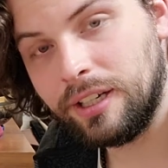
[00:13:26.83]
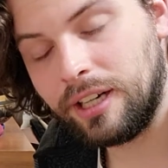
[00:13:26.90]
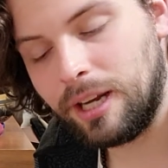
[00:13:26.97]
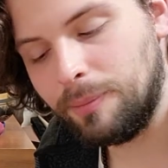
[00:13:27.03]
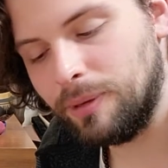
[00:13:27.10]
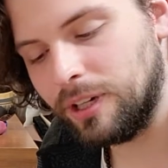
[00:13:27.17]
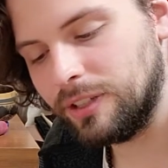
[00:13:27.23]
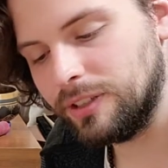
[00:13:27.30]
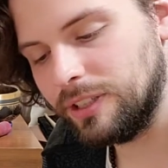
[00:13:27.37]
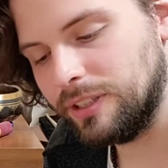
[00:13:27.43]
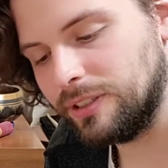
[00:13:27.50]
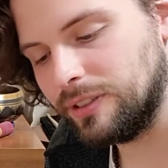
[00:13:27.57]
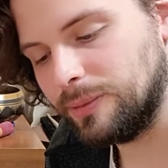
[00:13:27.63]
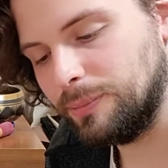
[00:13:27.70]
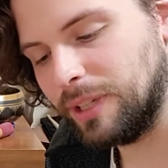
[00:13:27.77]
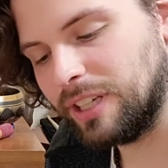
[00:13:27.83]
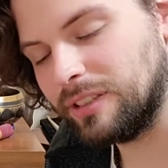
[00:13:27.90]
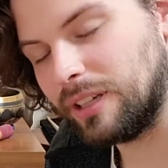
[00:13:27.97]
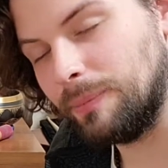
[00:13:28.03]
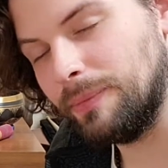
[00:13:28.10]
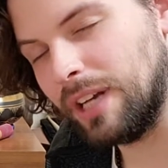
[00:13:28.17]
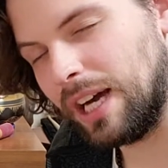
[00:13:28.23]
I burn this because
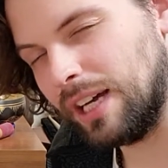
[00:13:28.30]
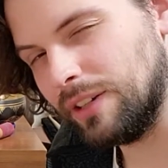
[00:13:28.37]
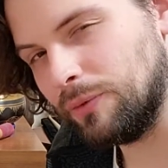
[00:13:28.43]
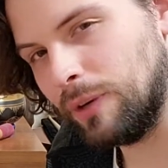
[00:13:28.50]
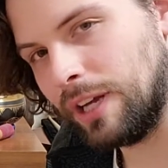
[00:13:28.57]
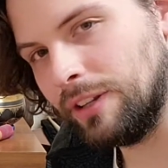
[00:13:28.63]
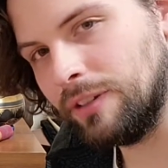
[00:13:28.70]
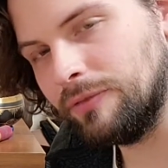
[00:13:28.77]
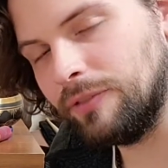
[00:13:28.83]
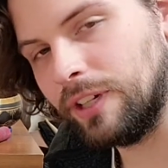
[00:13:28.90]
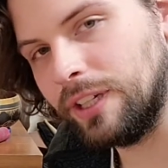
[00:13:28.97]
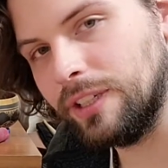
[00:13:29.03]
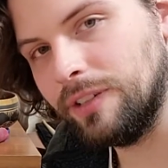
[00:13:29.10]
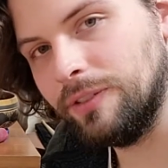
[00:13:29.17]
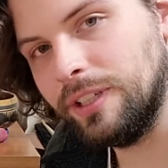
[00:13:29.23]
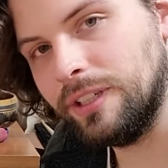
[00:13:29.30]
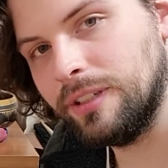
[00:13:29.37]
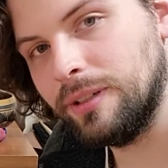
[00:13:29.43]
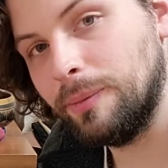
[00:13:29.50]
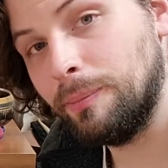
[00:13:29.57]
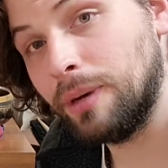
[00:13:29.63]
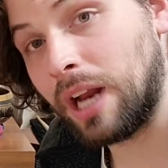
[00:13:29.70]
I'm not rather fond of it,
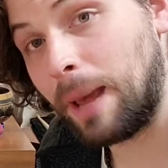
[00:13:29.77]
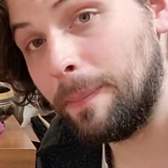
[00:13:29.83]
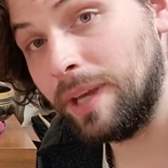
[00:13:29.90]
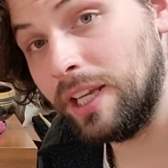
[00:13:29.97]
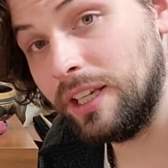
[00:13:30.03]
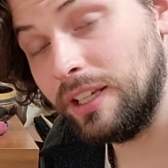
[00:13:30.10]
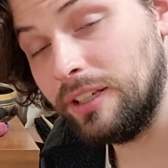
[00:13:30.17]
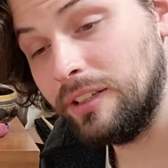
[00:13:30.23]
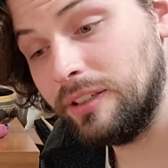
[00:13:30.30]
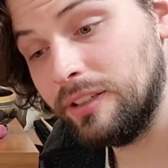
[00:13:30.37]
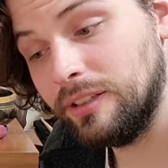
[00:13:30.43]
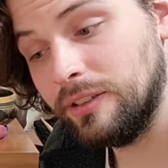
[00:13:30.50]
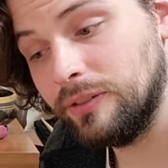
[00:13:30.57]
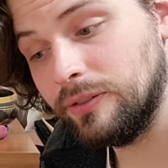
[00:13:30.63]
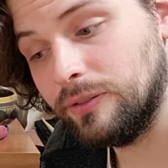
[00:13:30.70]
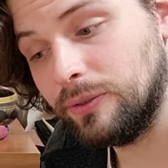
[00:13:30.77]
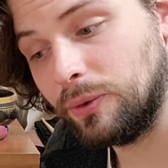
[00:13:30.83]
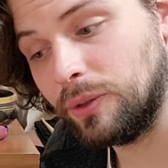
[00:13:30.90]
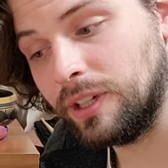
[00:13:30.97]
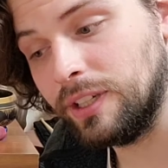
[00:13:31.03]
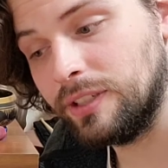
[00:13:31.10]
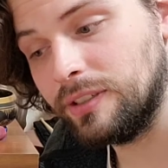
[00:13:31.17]
but I paid
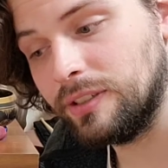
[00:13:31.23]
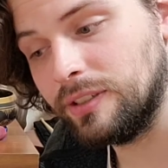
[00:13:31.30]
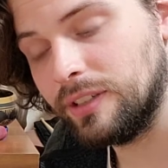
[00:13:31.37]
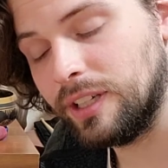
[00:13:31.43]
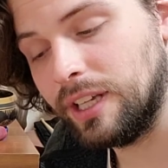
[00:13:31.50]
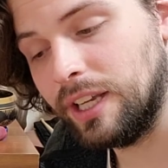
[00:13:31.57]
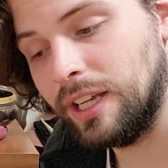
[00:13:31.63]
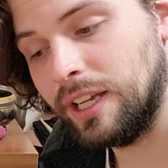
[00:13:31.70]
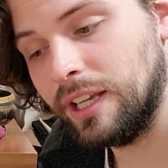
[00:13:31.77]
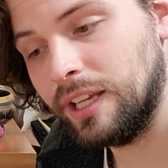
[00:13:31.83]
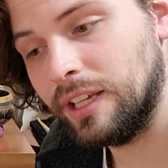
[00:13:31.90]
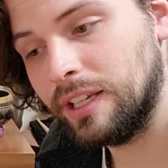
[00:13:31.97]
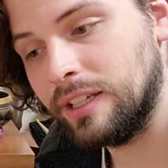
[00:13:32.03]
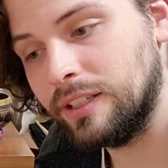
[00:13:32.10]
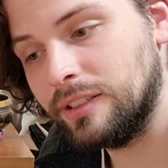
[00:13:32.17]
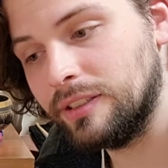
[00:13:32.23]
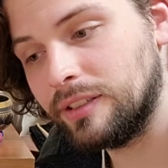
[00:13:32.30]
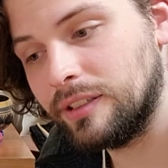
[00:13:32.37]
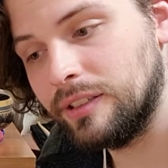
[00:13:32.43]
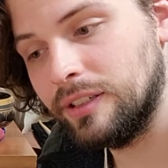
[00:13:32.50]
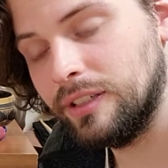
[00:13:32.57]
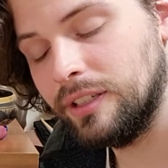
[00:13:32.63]
for it and
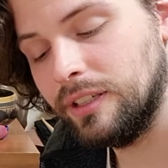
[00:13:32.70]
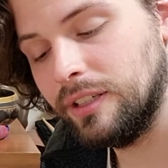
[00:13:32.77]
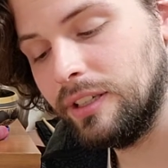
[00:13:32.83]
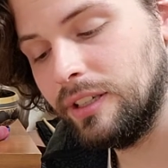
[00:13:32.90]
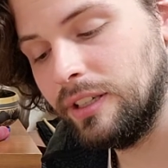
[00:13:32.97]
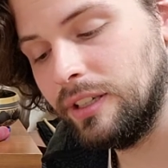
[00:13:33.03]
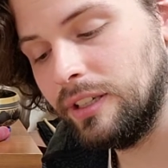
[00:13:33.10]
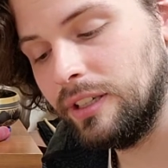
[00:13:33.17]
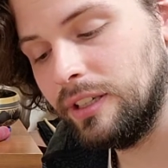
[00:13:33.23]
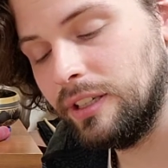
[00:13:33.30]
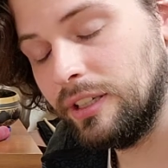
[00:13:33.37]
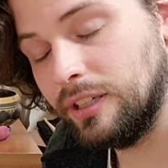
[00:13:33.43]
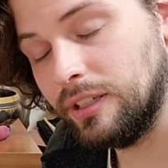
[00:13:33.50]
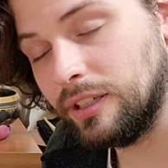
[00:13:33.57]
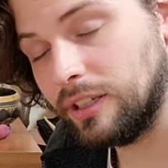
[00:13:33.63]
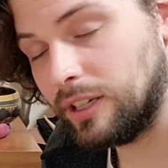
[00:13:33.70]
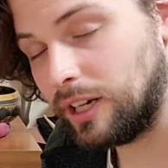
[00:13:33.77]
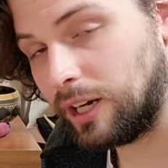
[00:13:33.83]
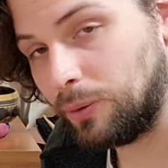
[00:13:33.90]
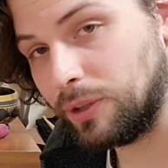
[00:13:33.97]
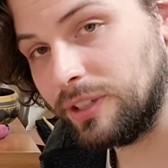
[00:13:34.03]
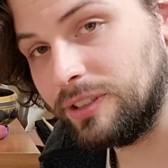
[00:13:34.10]

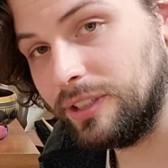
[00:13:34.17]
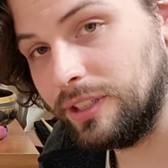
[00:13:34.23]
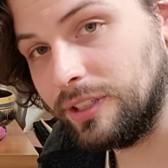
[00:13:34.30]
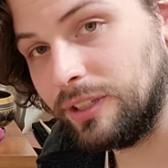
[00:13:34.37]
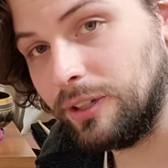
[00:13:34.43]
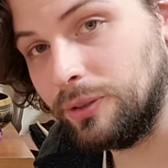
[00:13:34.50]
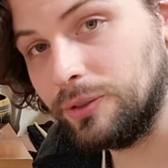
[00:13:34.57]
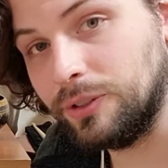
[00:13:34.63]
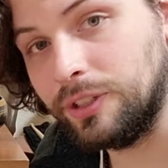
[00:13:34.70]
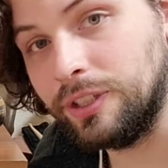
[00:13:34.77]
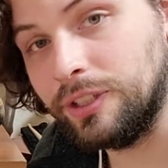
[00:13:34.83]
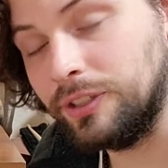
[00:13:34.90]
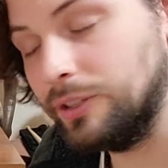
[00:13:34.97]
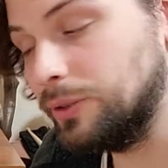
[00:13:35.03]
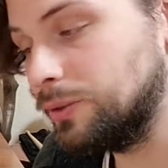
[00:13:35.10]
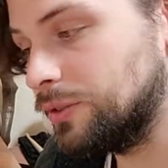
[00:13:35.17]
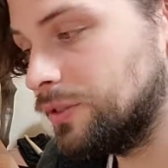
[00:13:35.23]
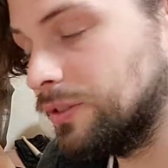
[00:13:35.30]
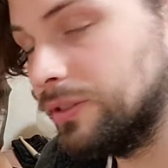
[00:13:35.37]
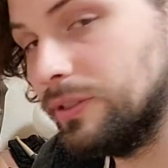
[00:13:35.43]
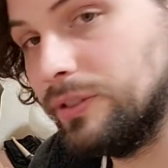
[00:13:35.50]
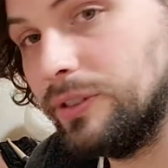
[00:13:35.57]
I want to see it go to good
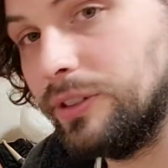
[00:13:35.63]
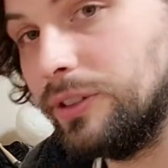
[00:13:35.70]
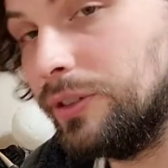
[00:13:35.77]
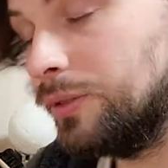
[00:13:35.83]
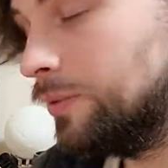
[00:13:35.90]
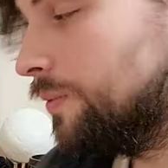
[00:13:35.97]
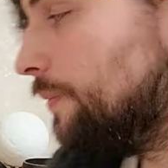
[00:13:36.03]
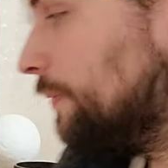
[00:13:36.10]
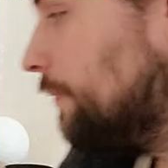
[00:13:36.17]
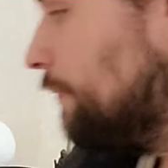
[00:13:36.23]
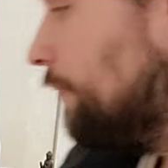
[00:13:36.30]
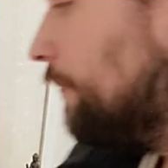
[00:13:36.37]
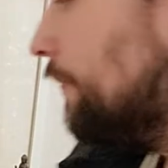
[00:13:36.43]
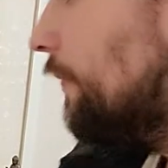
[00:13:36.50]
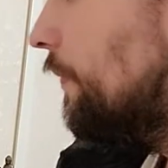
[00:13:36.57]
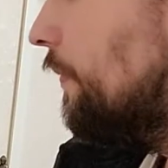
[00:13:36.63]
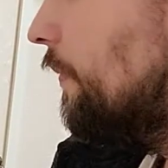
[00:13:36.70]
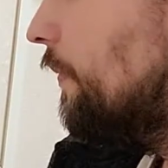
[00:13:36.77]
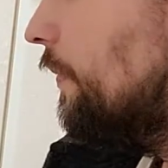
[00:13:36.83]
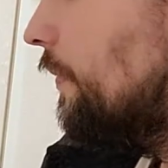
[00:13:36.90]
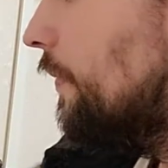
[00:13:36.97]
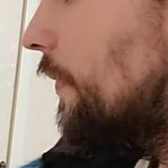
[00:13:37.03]
use, so
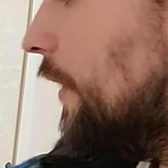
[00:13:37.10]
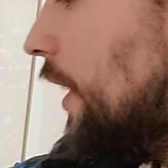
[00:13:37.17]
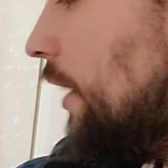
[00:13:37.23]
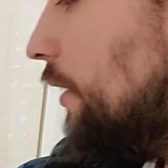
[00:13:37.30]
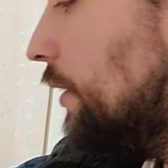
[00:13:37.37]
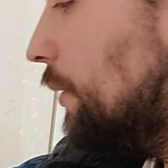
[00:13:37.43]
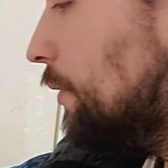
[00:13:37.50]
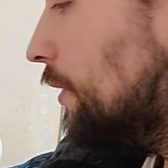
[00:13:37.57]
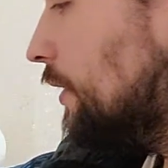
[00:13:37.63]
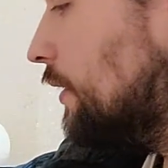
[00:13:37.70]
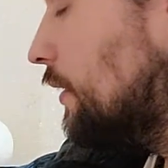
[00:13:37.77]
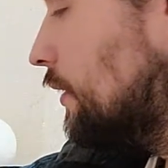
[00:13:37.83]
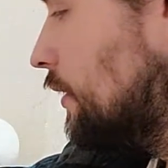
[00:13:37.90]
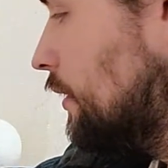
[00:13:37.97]
I'll use it.